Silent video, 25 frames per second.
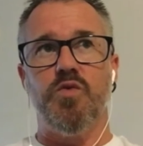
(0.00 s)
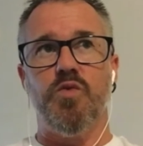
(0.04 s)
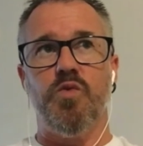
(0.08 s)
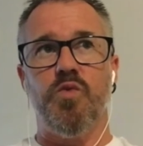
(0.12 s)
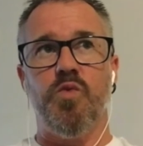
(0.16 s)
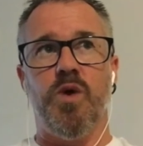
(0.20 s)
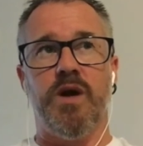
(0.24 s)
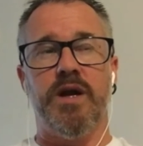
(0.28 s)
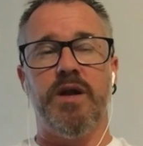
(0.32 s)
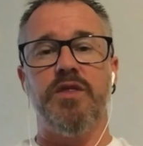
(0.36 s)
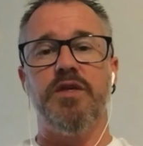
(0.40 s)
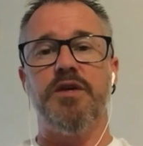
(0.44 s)

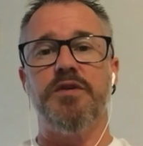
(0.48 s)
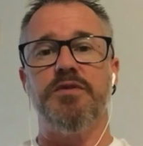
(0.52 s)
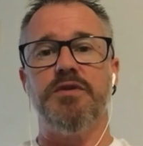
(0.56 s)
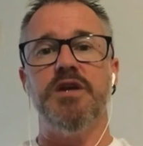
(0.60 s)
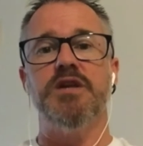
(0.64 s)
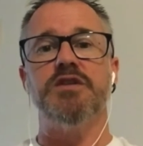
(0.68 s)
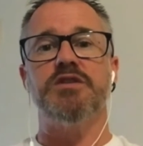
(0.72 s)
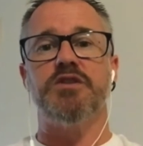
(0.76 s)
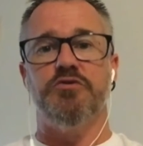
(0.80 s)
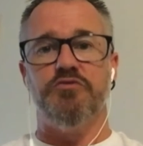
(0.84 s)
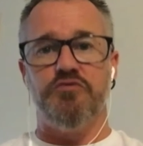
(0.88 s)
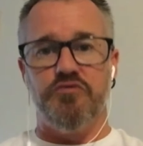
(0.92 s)
one of the
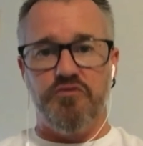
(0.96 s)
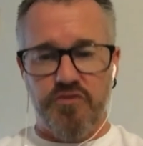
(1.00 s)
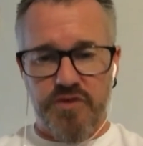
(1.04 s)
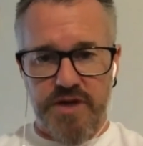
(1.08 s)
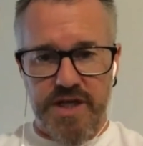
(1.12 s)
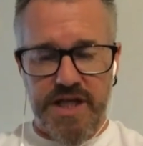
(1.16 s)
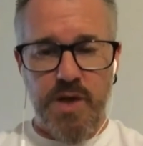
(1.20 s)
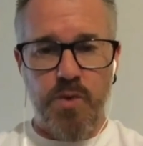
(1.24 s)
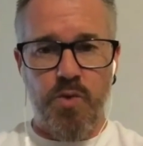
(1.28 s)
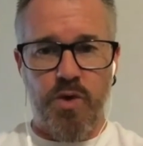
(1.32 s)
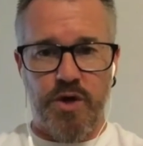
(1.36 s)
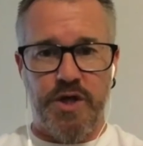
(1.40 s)
things I
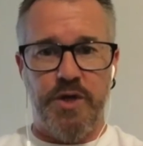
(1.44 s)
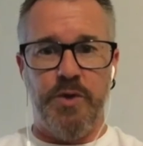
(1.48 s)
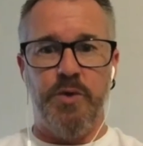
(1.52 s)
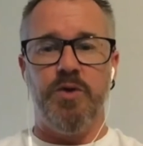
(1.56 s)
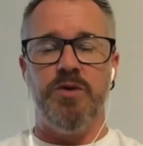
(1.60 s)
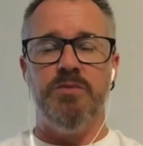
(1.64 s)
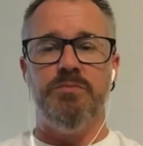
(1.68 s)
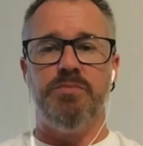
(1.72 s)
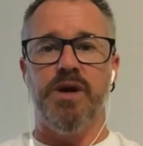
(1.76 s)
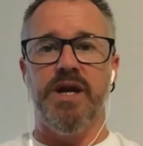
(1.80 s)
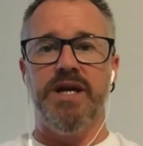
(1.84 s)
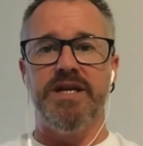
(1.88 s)
really want you to
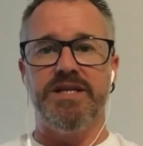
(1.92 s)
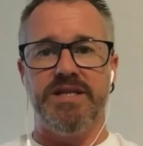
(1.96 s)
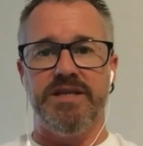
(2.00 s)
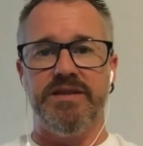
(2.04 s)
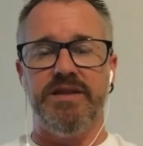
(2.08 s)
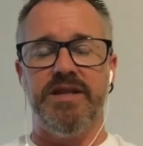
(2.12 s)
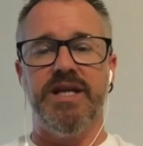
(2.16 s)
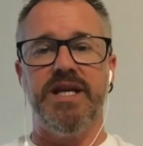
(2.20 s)
embrace in